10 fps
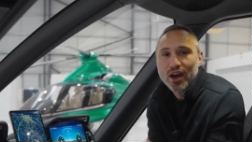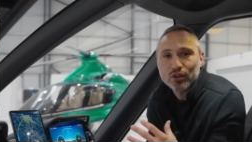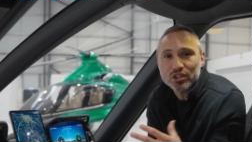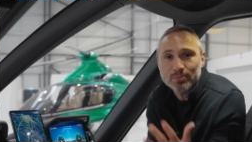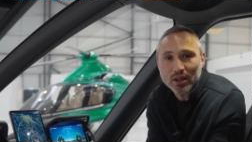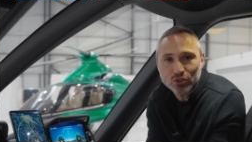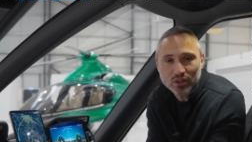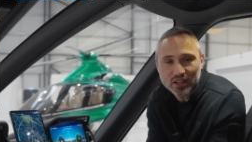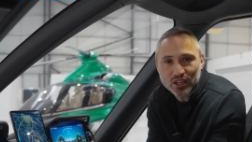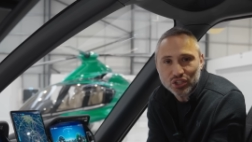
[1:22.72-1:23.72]
under special
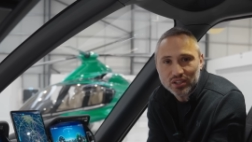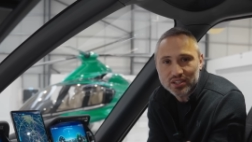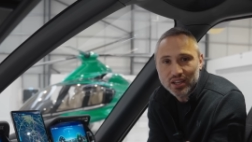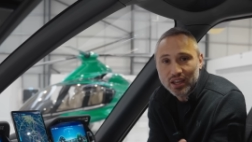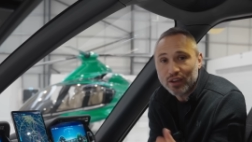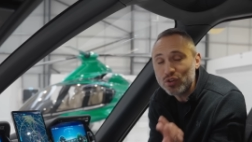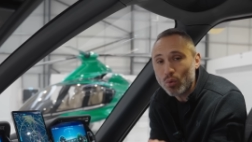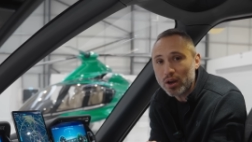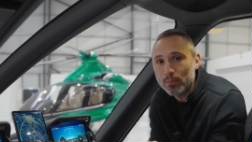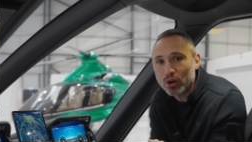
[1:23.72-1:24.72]
conditions. If you
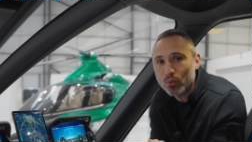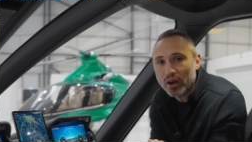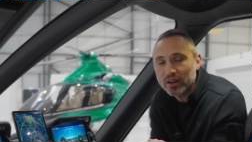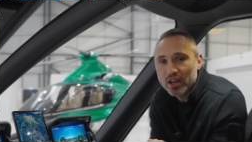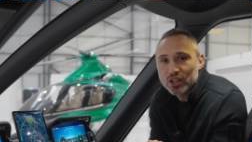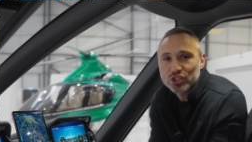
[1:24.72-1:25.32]
want to book one,